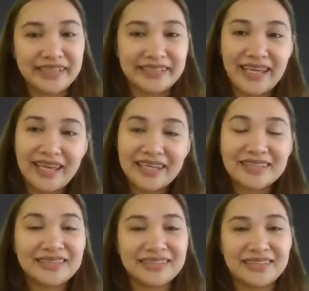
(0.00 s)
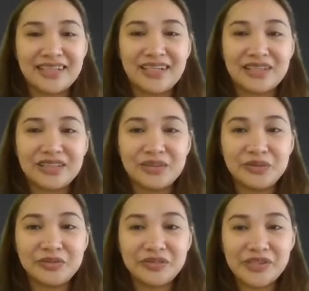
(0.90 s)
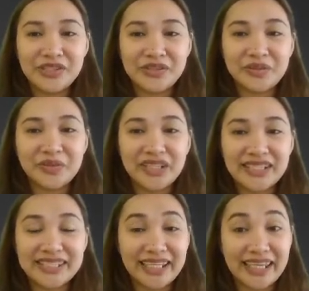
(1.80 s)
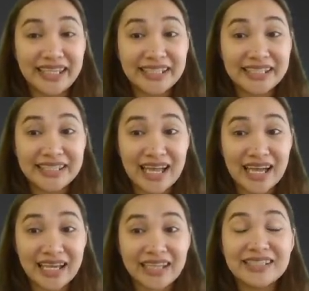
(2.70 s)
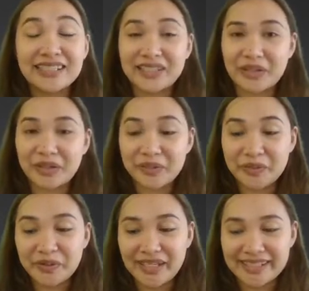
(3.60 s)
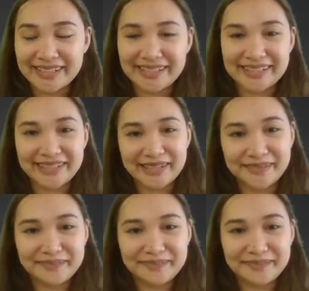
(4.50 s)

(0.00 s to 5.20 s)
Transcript: Again, do first what's inside in our parentheses.